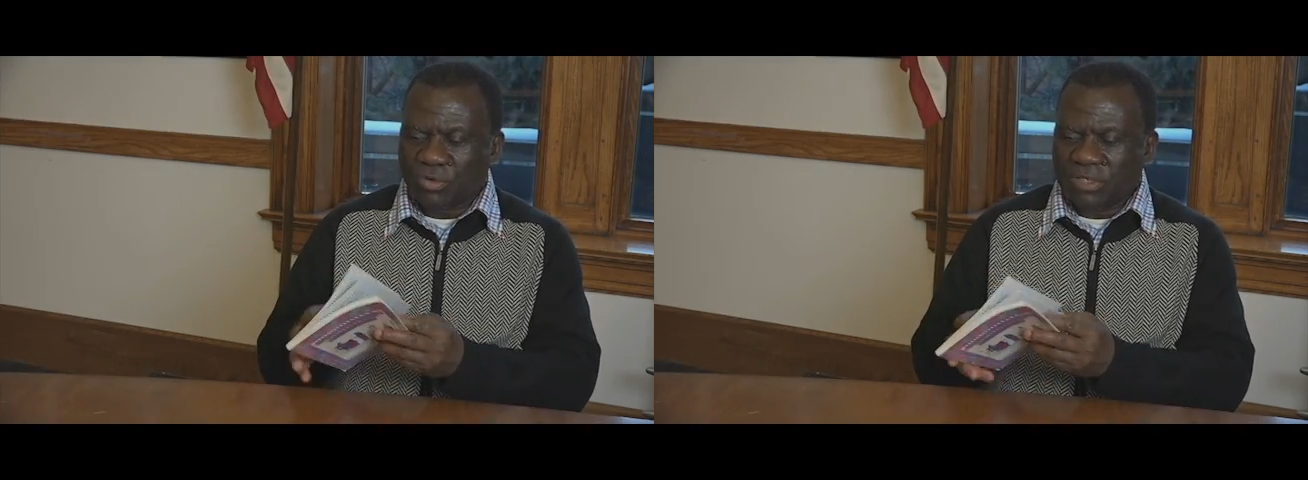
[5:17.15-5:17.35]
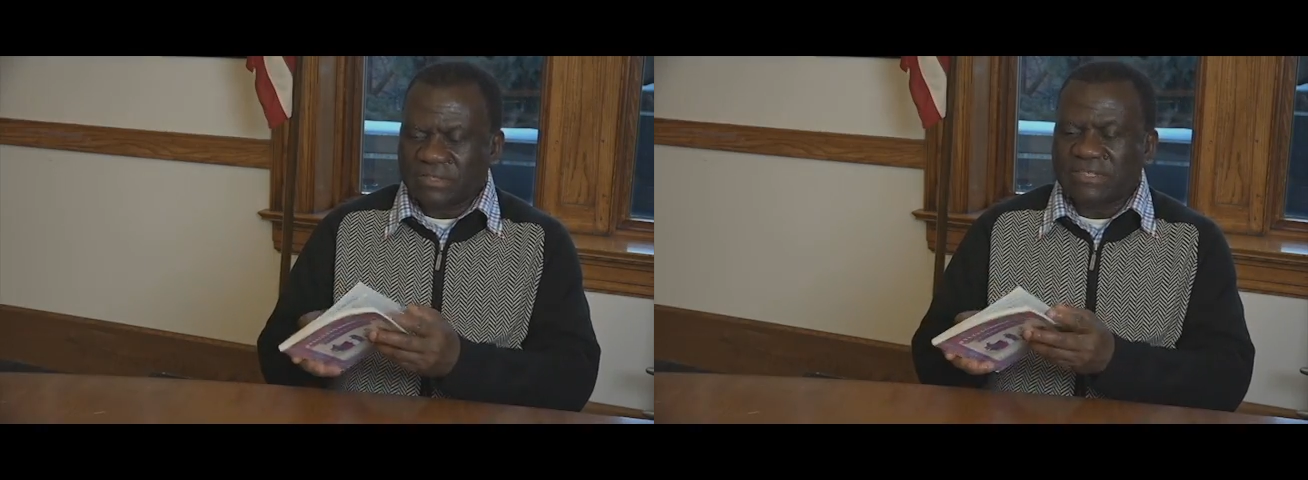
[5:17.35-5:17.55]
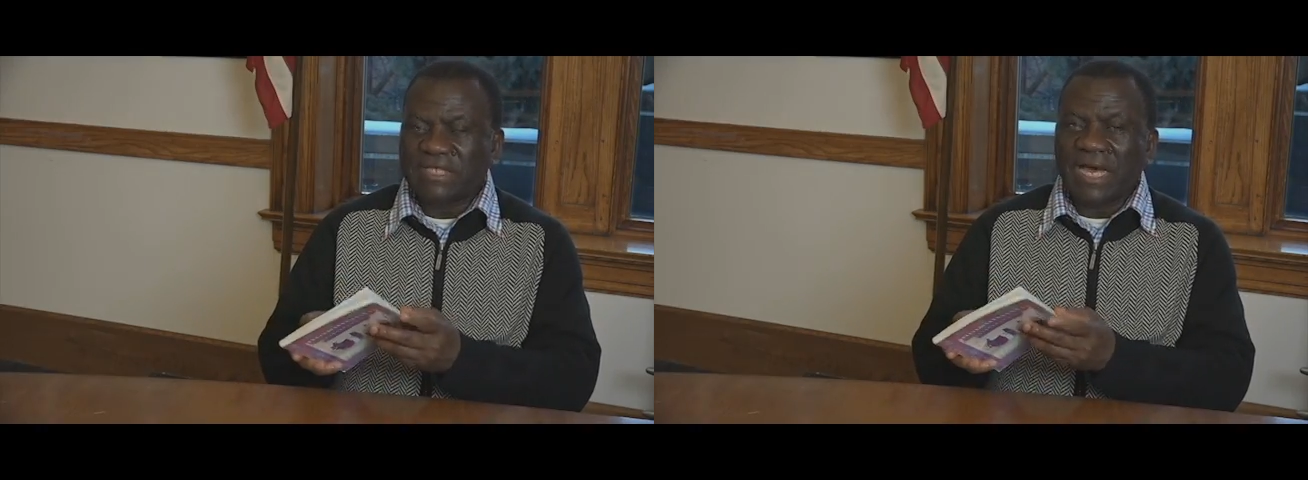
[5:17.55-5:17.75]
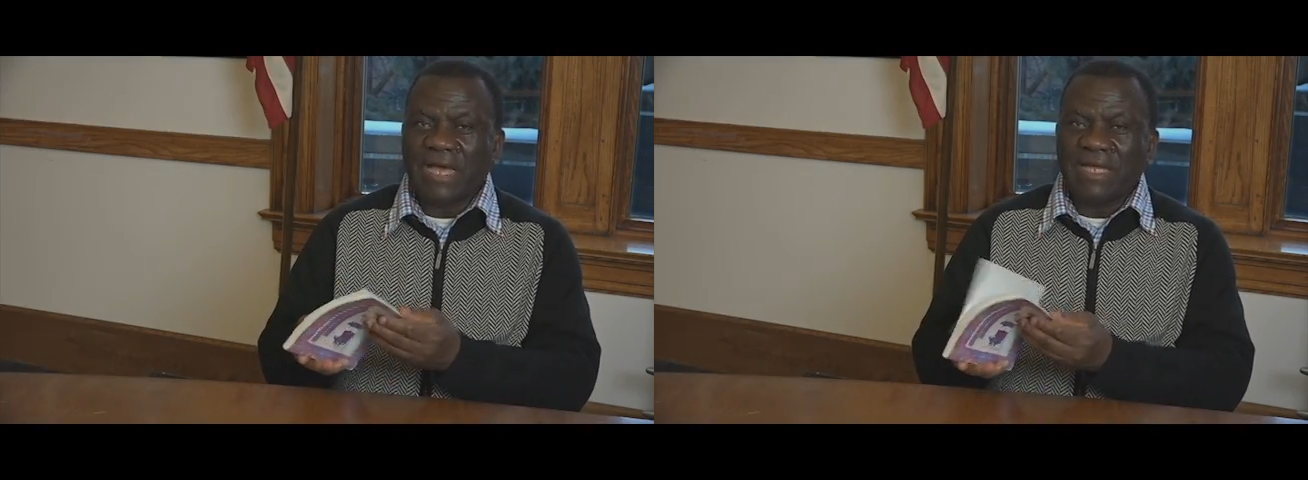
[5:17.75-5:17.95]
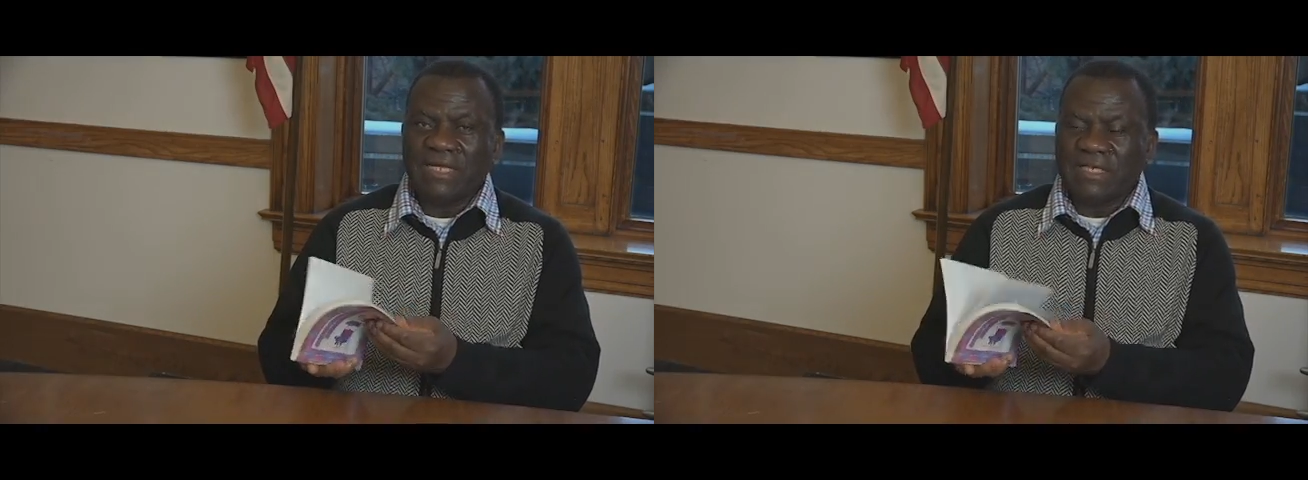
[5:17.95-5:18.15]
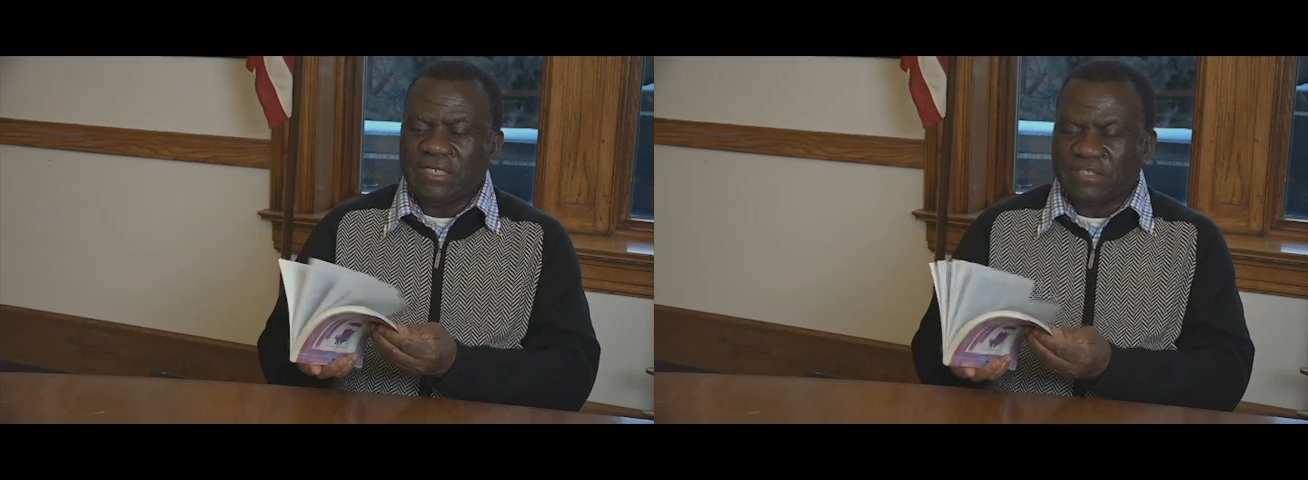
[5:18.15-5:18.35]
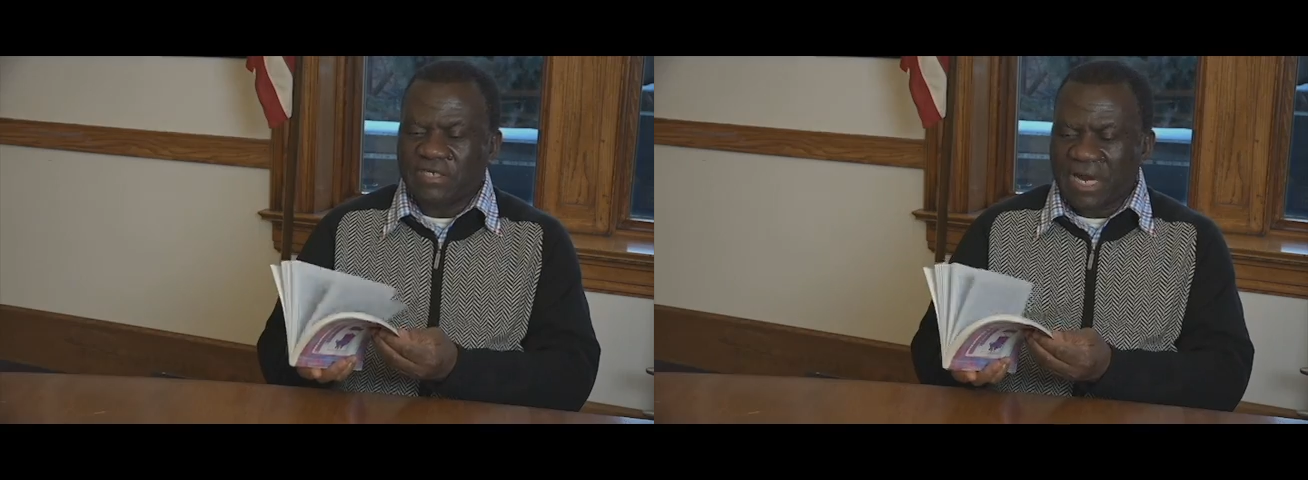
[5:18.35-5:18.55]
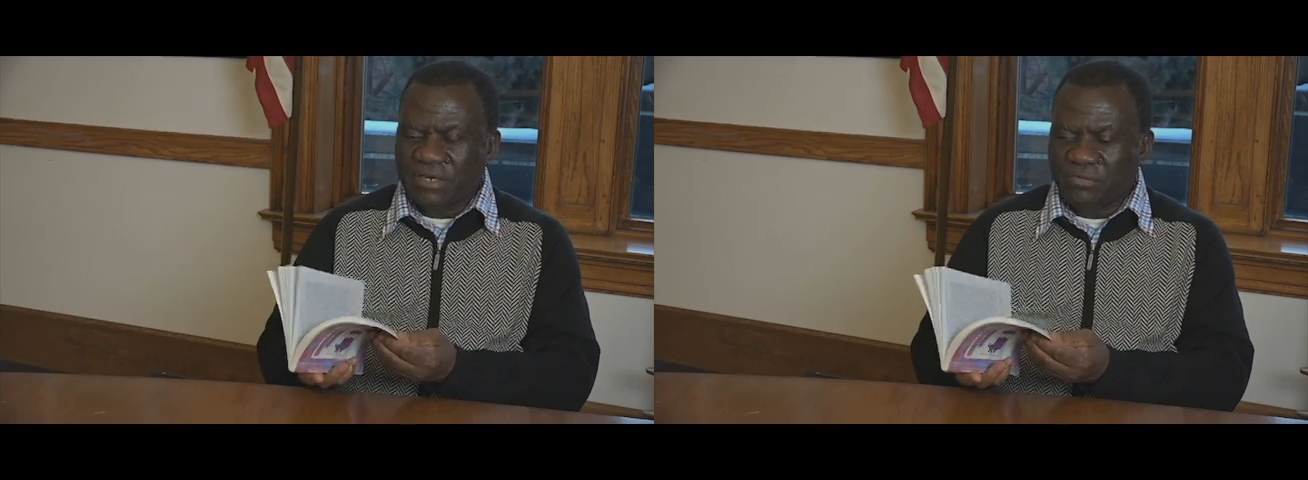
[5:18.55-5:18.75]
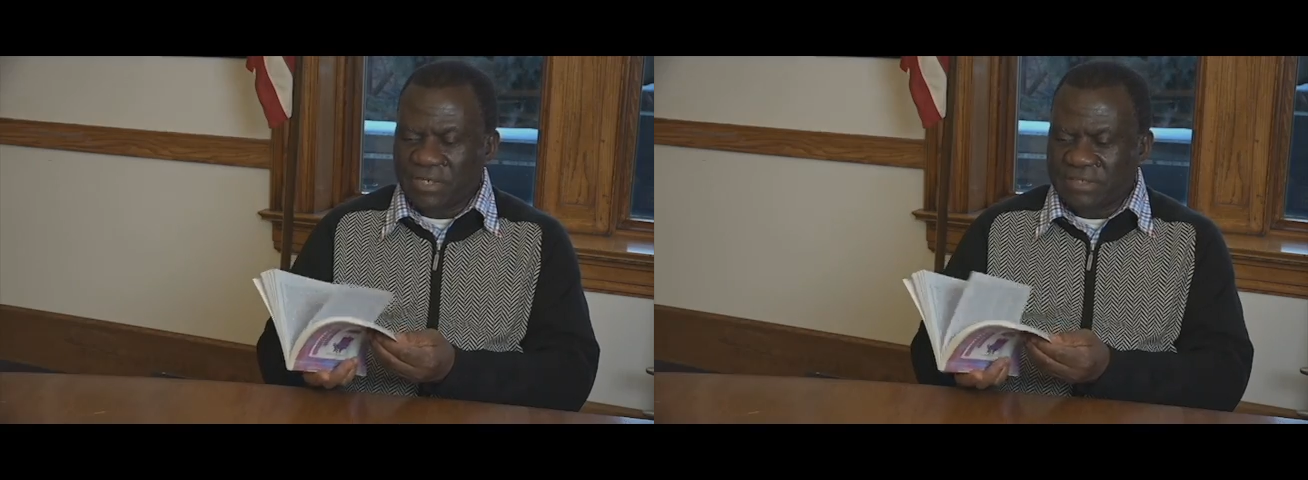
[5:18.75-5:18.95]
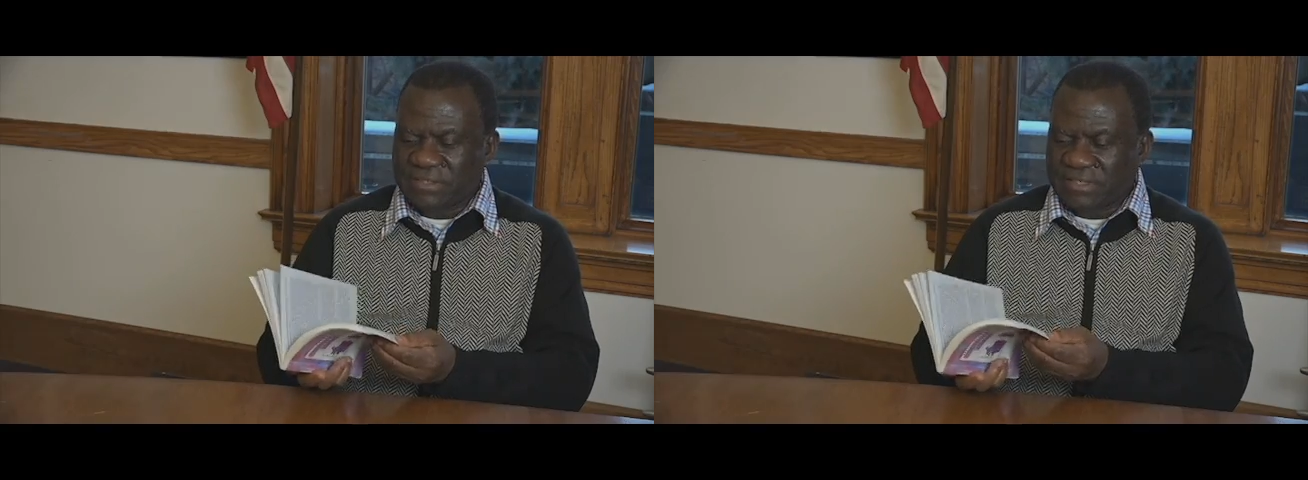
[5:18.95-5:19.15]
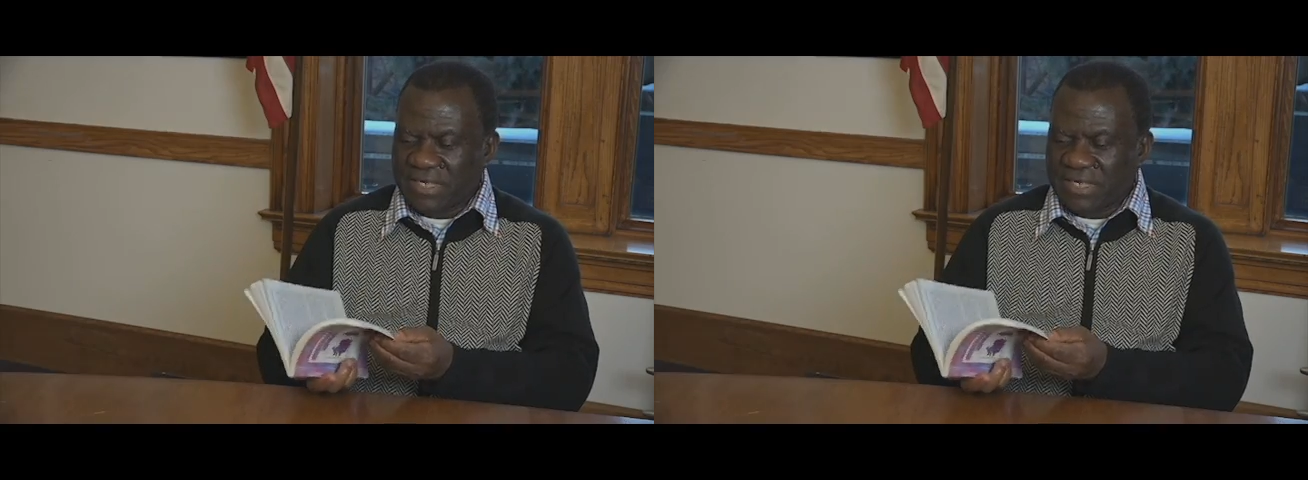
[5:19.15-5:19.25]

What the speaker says: consider each graduate